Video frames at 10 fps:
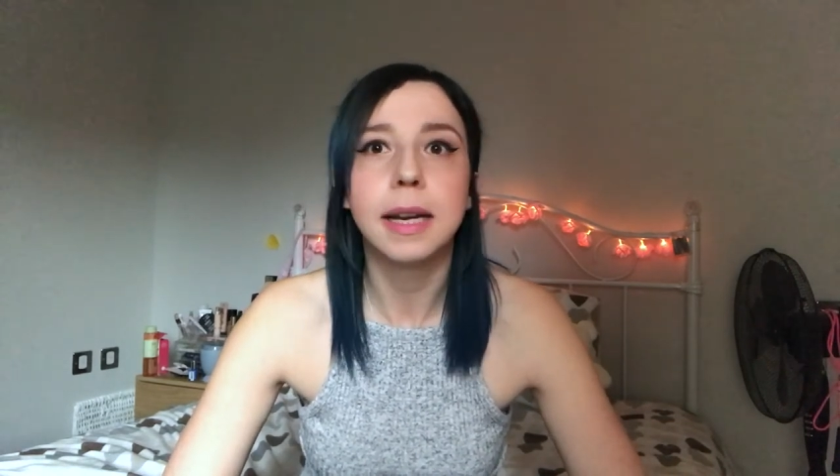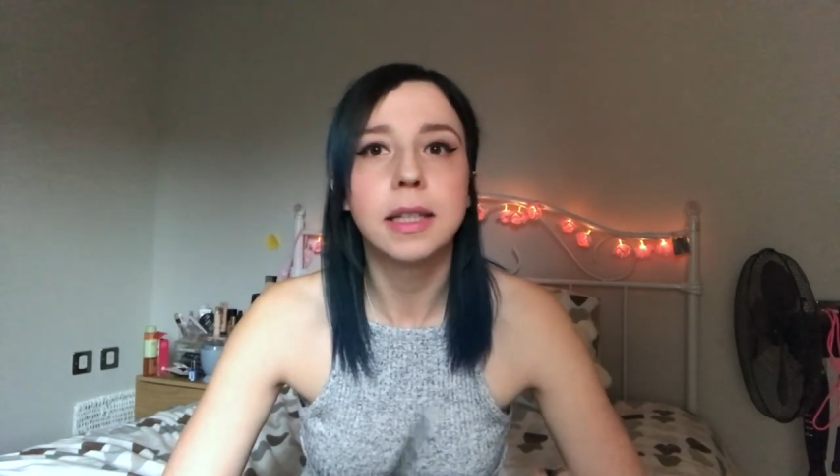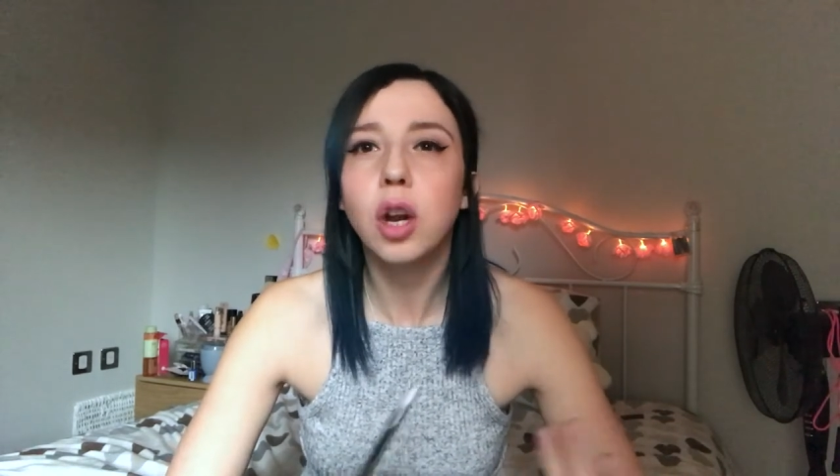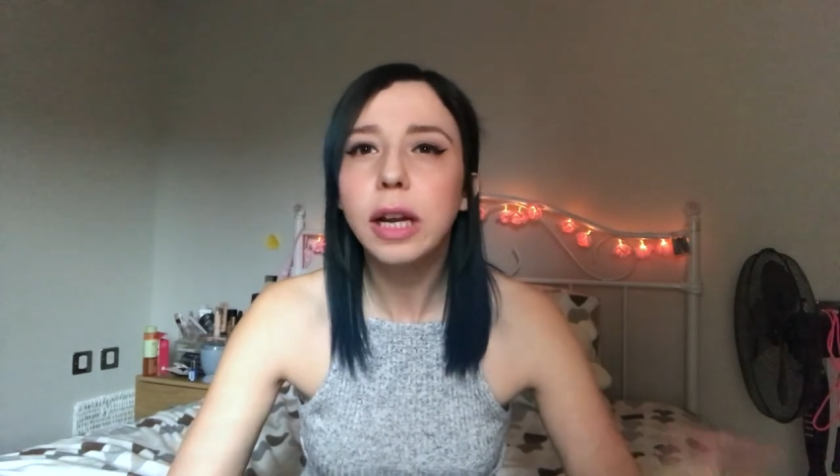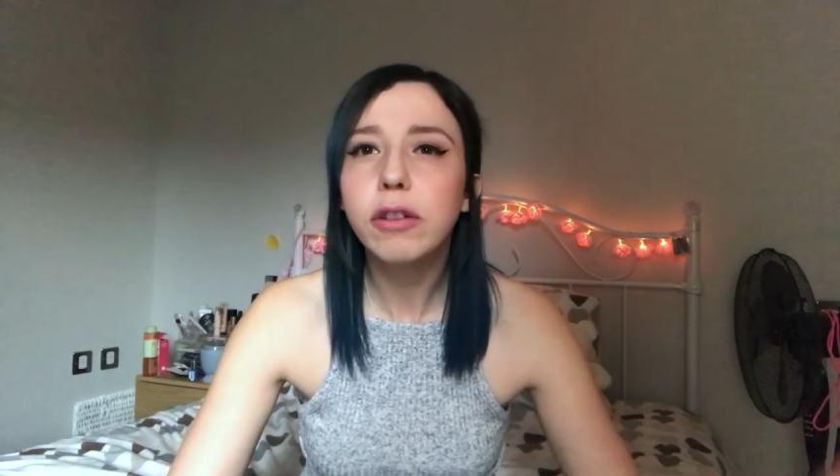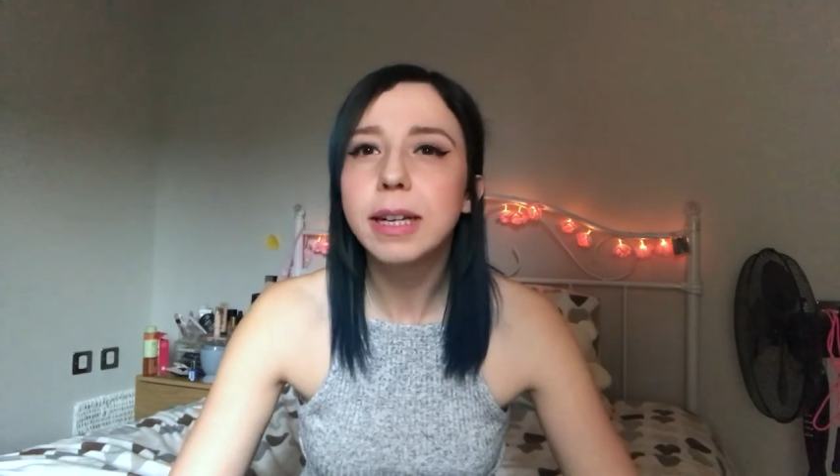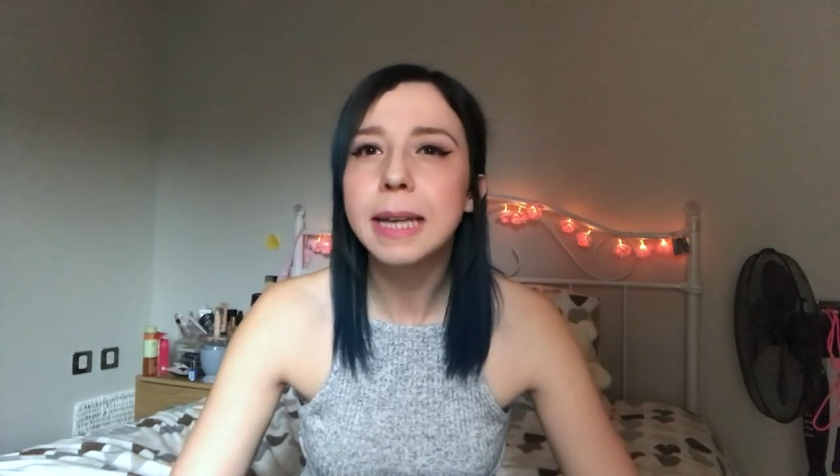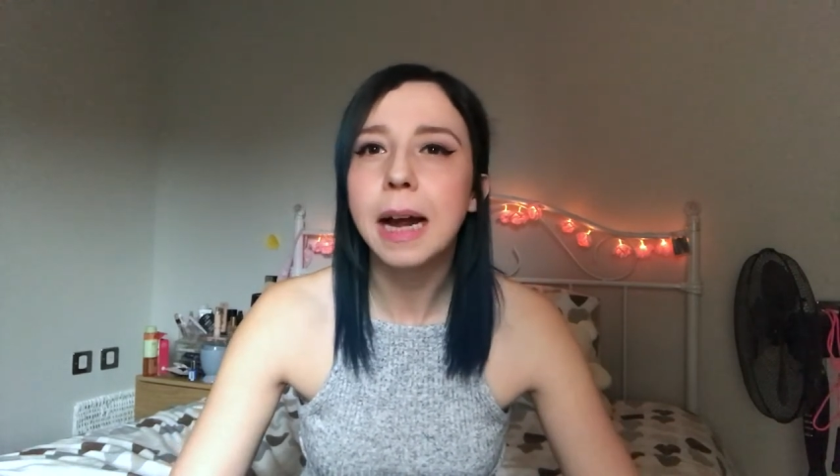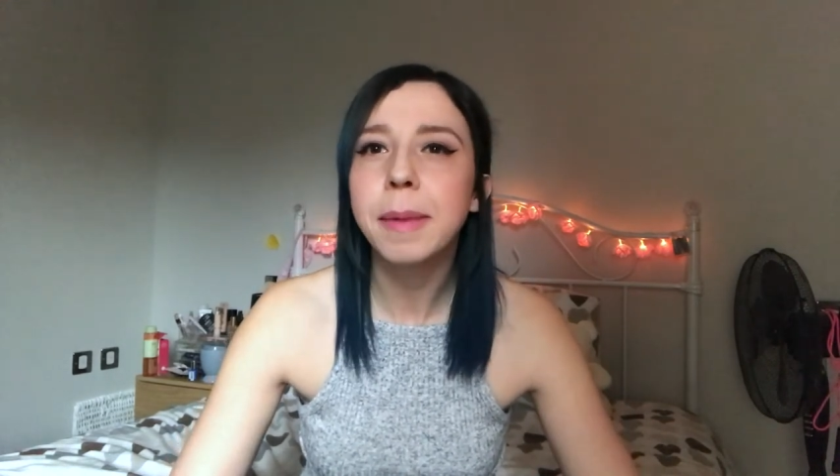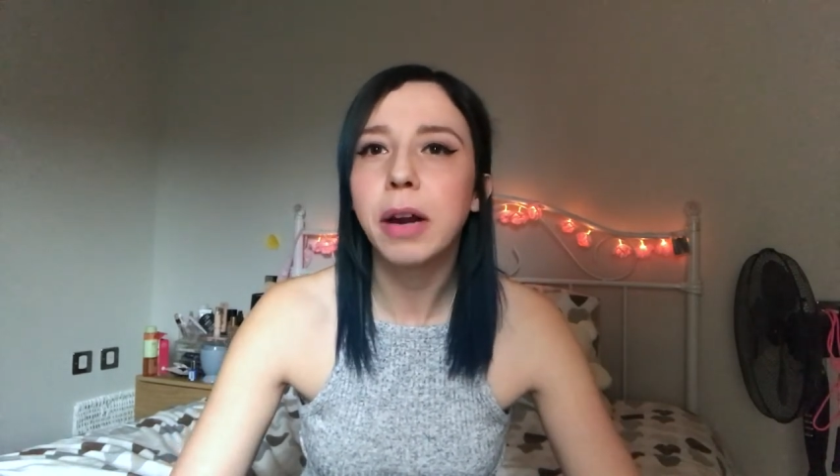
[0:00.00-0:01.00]
and it's not like Grey's
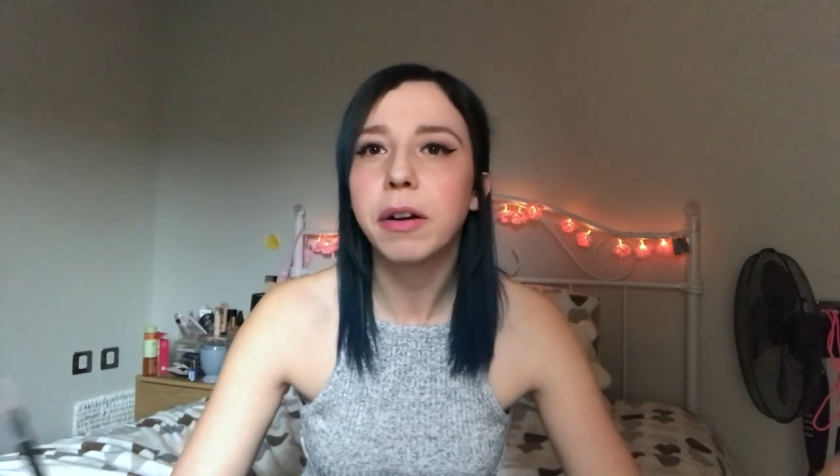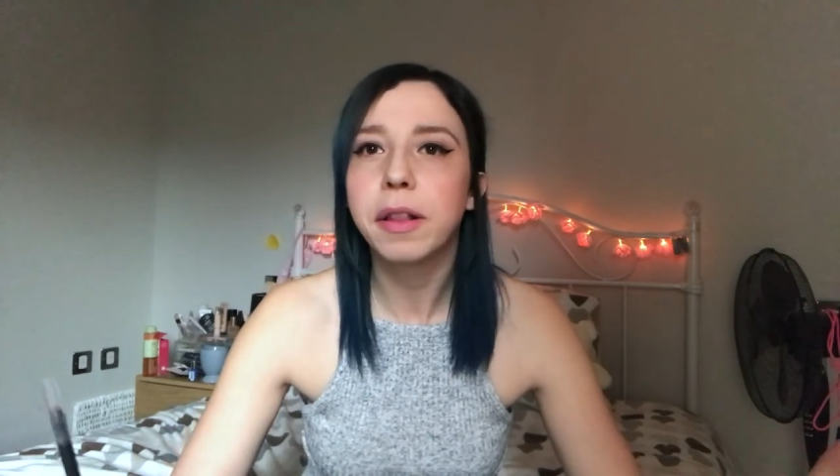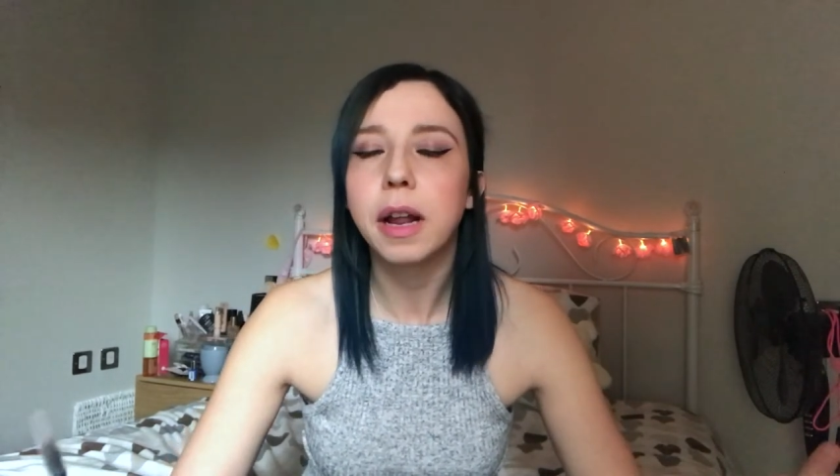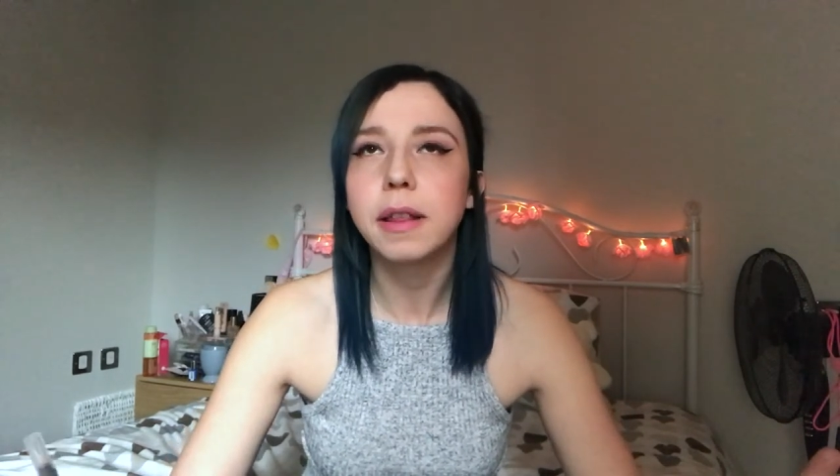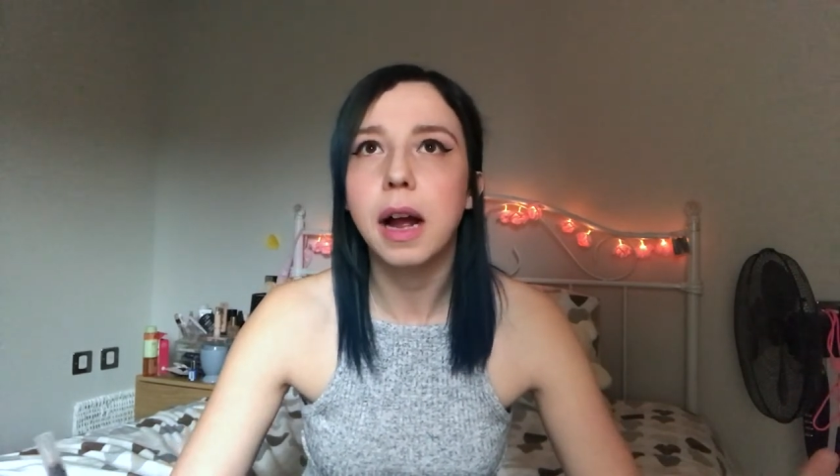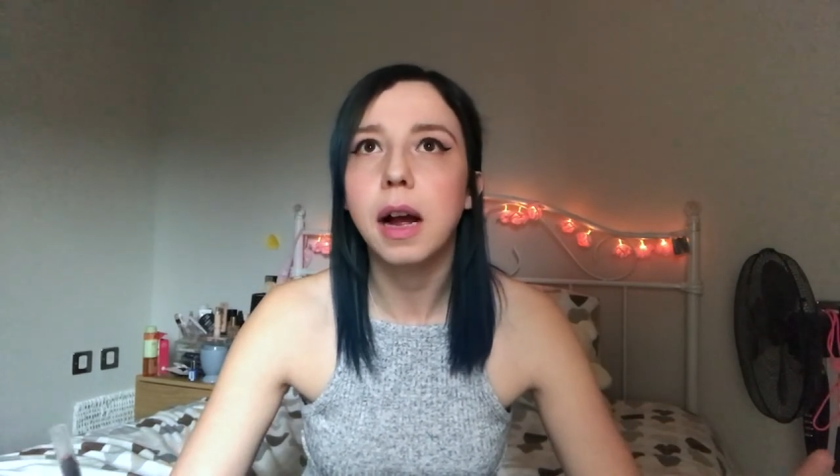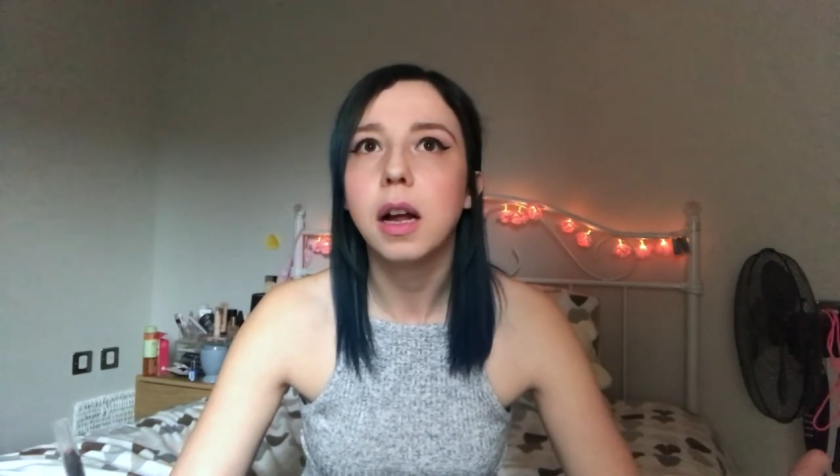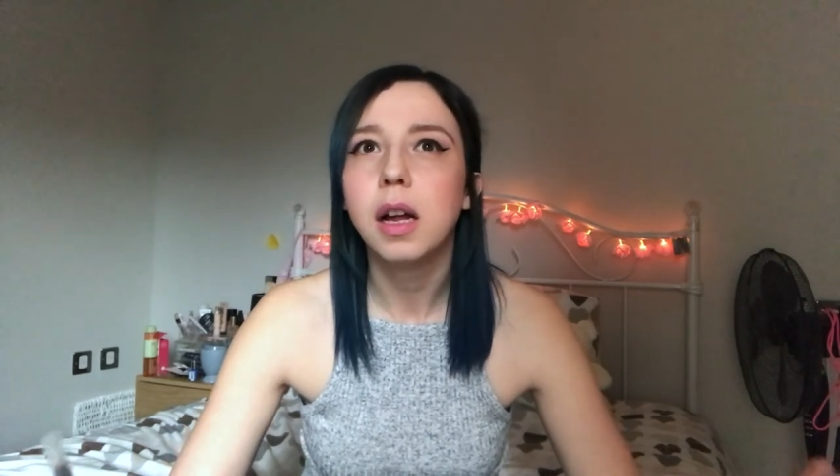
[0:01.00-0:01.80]
Anatomy or anything like that.